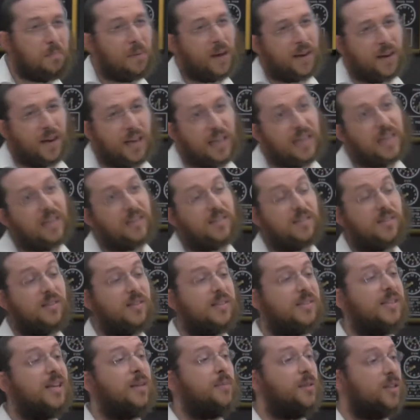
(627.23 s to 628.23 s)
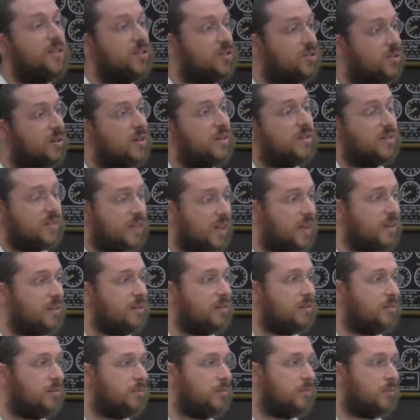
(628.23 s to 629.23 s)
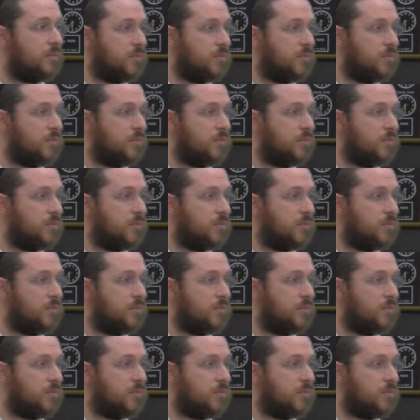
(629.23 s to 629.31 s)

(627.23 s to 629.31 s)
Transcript: but I guess to some ex- extent,